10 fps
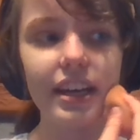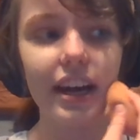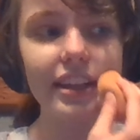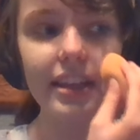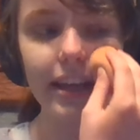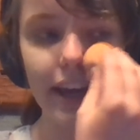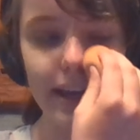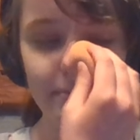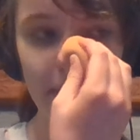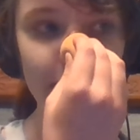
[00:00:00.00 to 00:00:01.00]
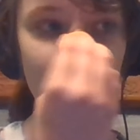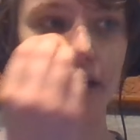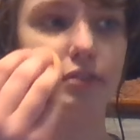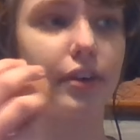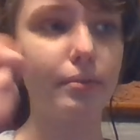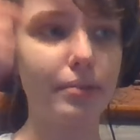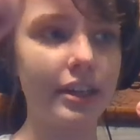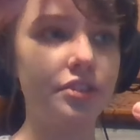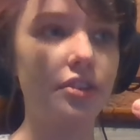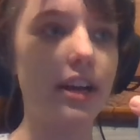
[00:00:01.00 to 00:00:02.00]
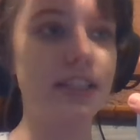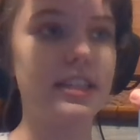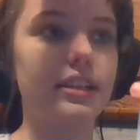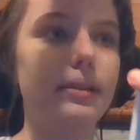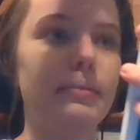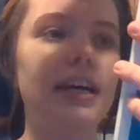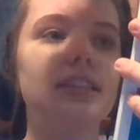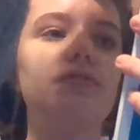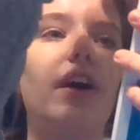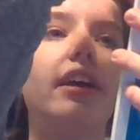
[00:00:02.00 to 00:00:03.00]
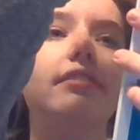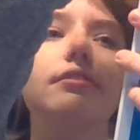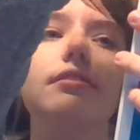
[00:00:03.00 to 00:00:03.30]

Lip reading: I think I hit my microphone pretty drastically, but that's fine.